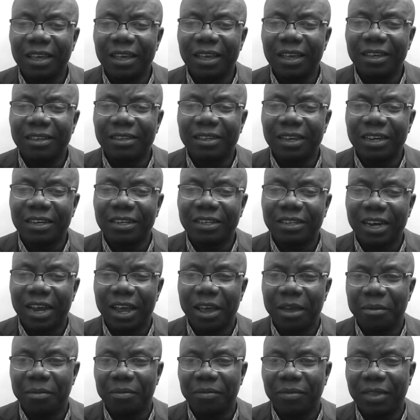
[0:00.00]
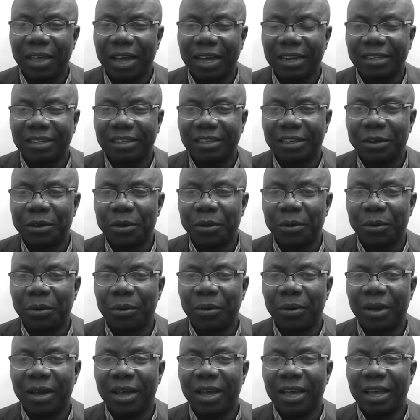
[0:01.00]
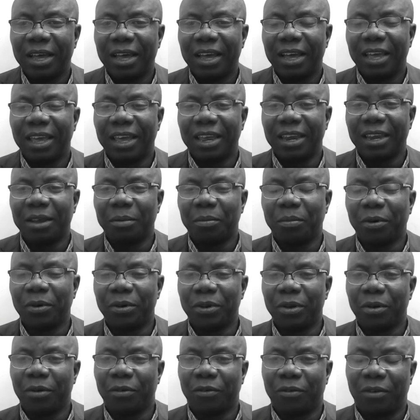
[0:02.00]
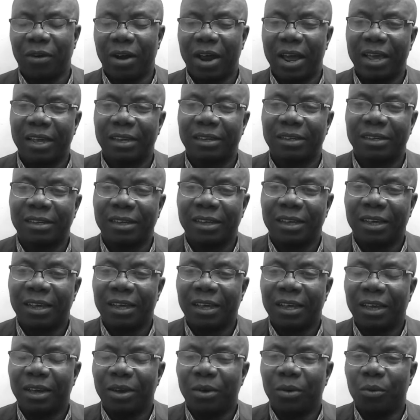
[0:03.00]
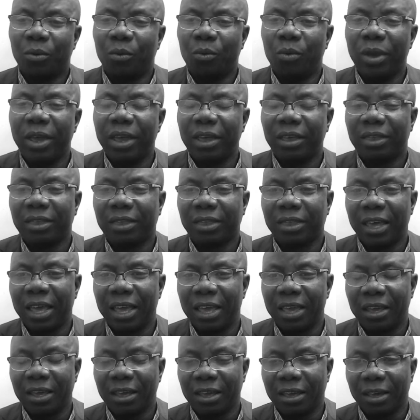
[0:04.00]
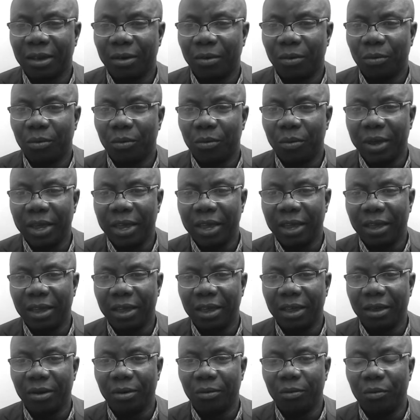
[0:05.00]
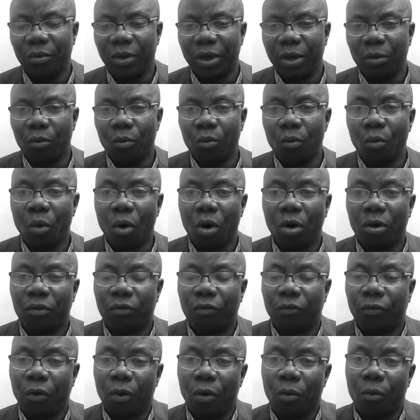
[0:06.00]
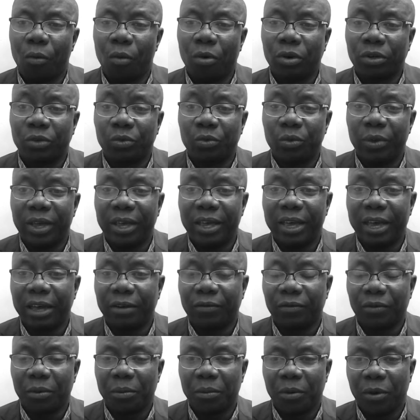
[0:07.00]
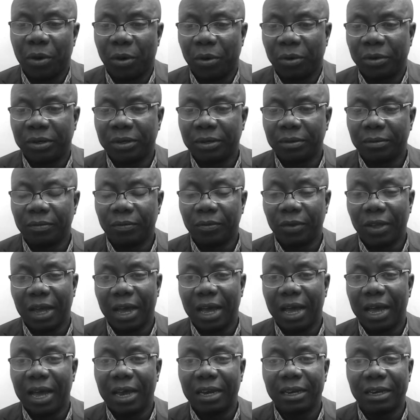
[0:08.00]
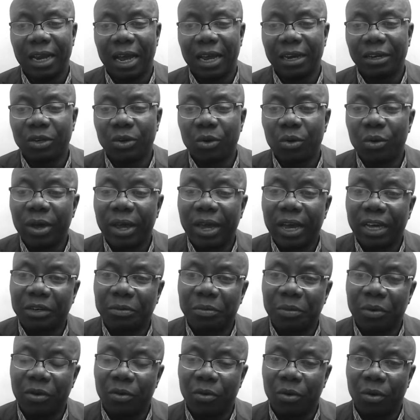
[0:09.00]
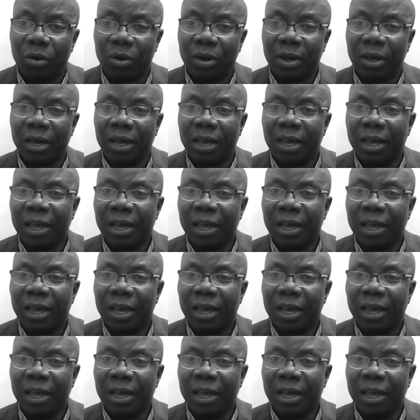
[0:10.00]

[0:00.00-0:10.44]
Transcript: it's a shame that, you know, in the body of Christ, we think we we work for what we get from God. And and don't get me wrong,